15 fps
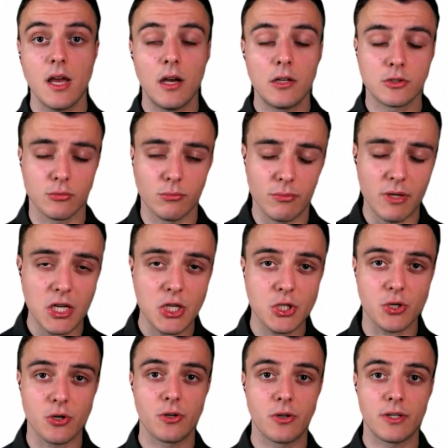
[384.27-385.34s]
So make
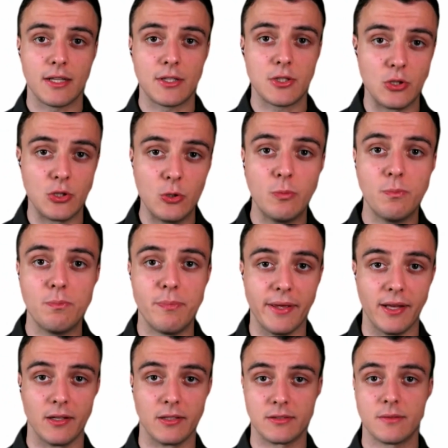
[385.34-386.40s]
sure that you
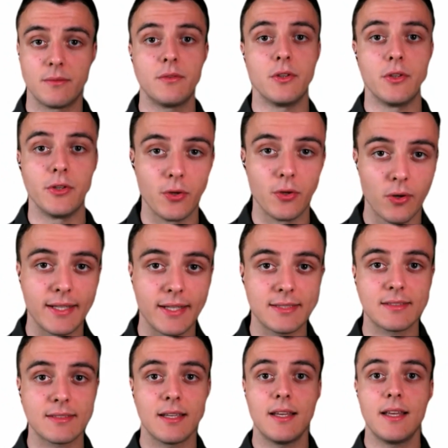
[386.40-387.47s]
build your
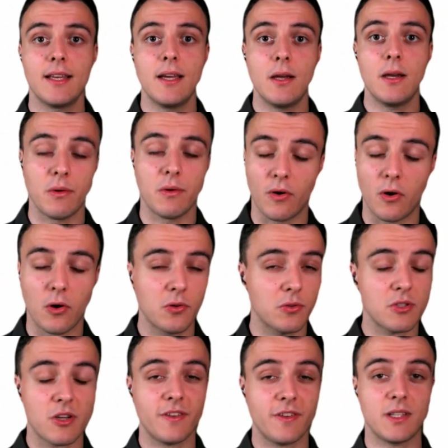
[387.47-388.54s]
list with all the
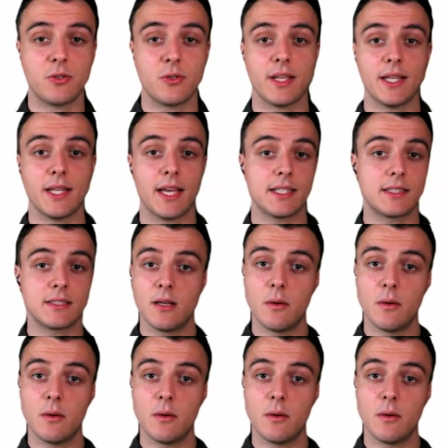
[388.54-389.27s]
traffic that you can get,